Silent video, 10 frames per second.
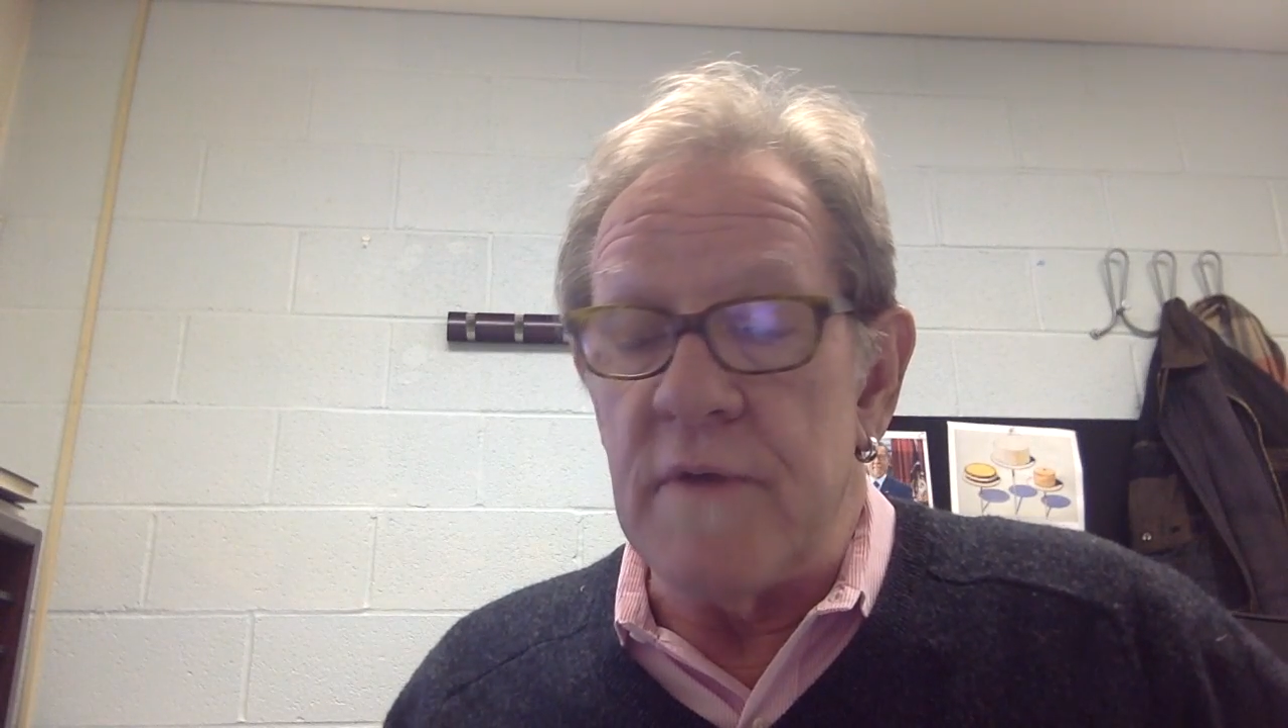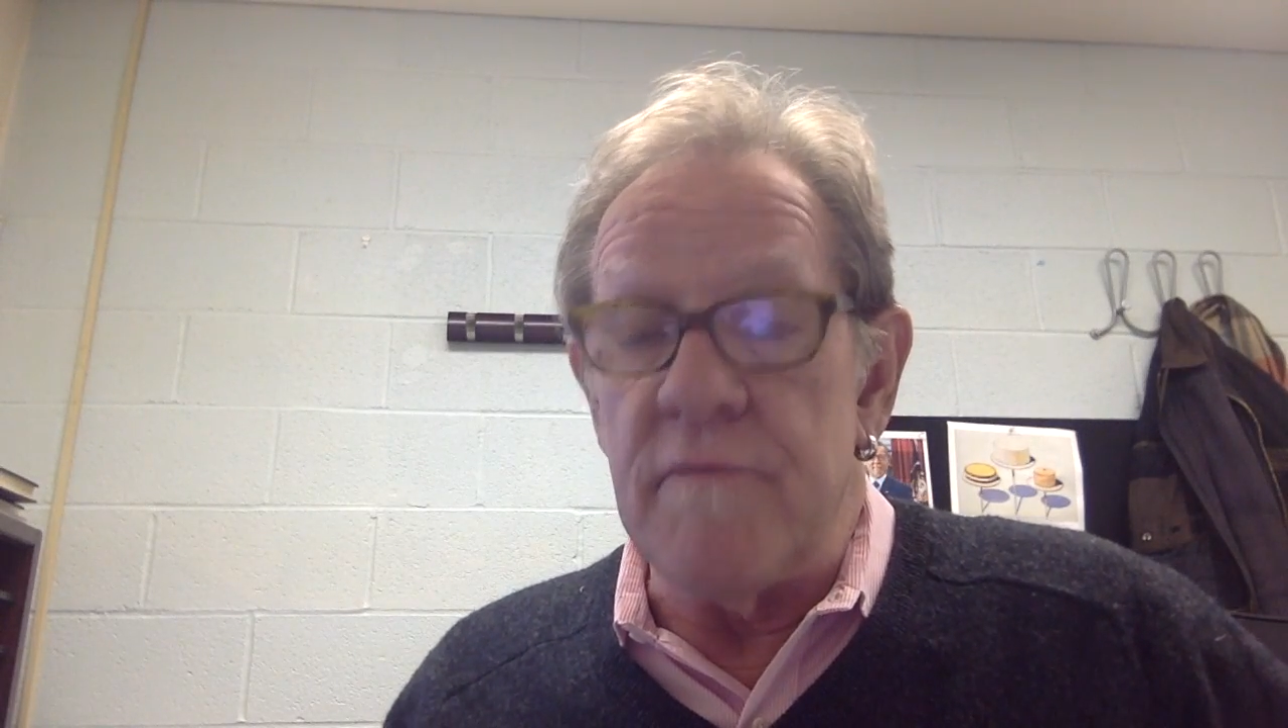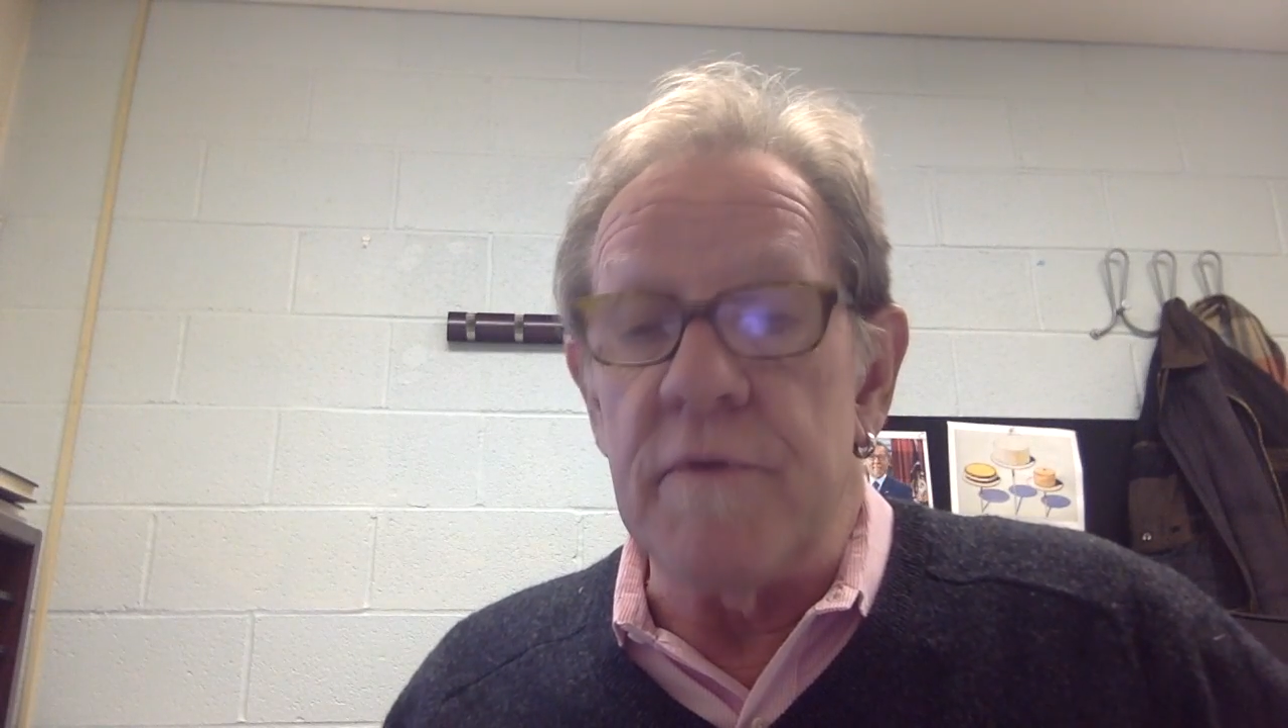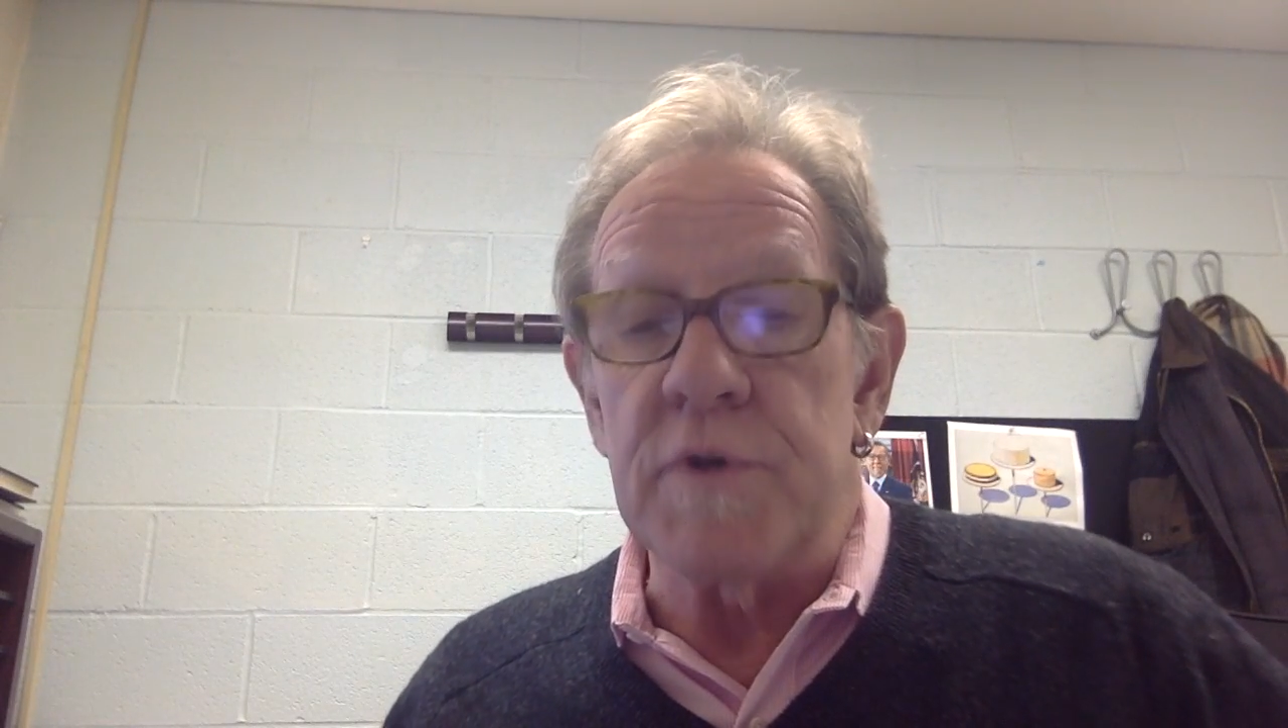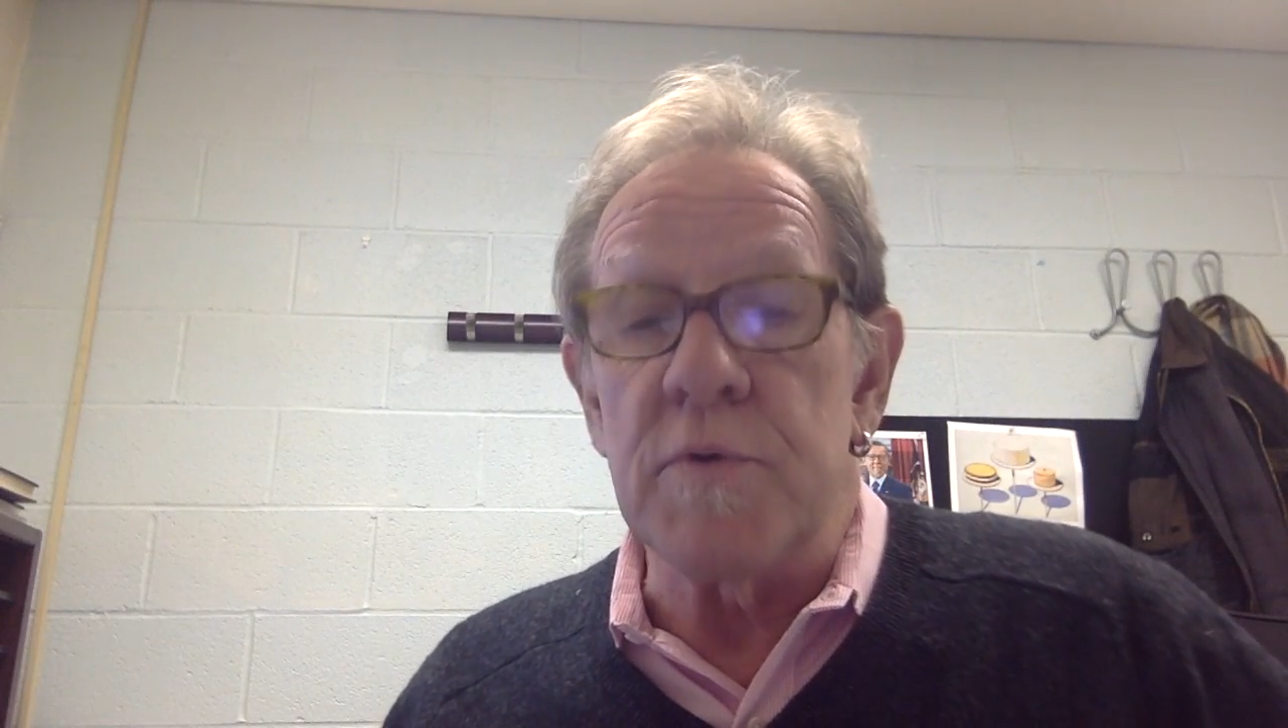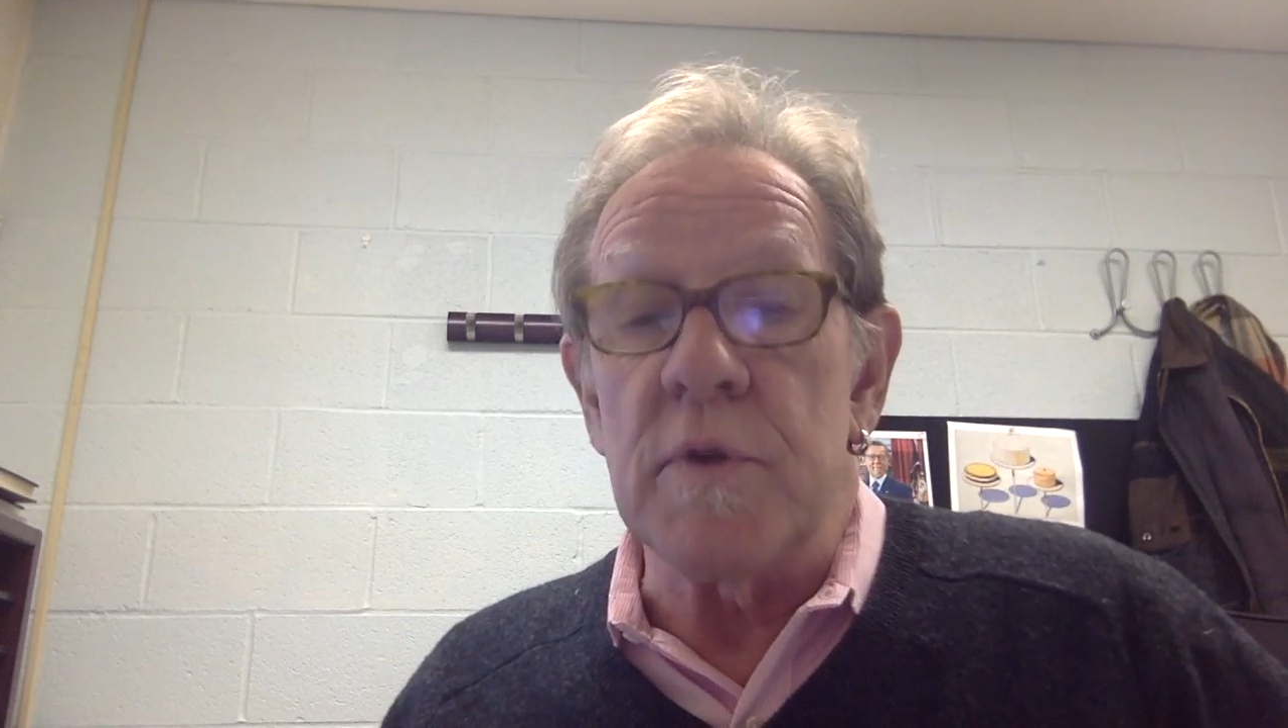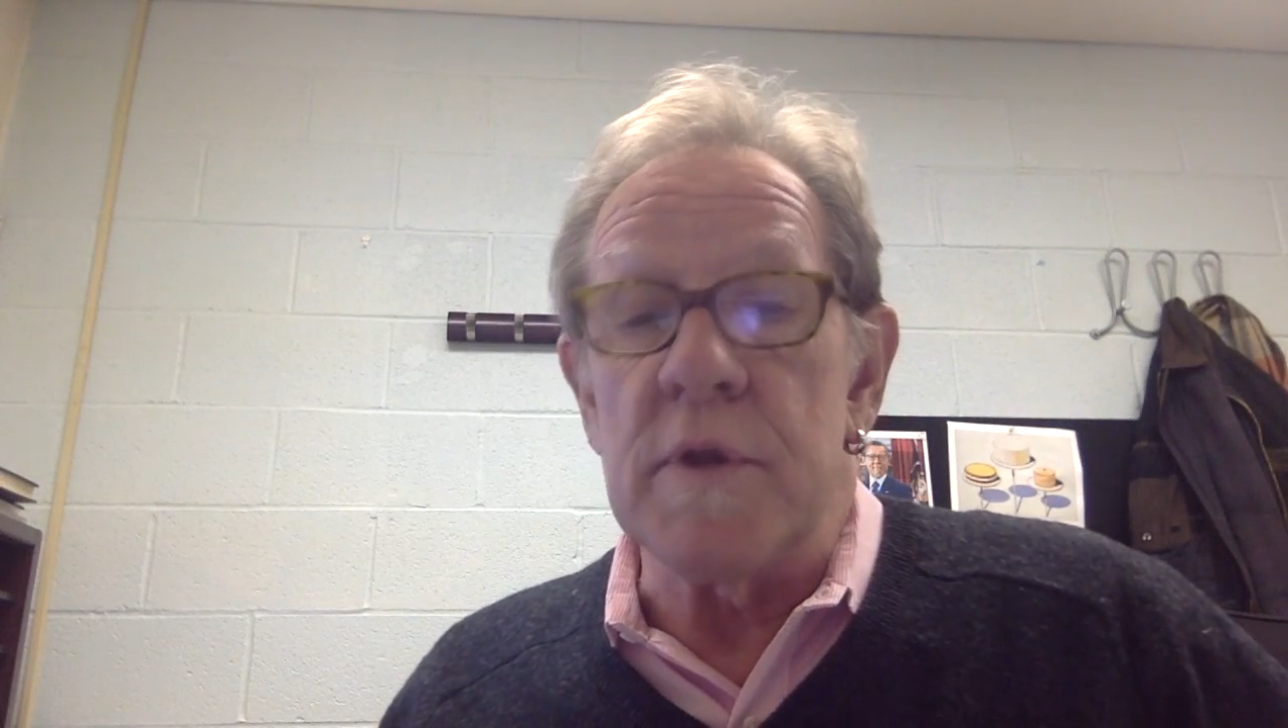visual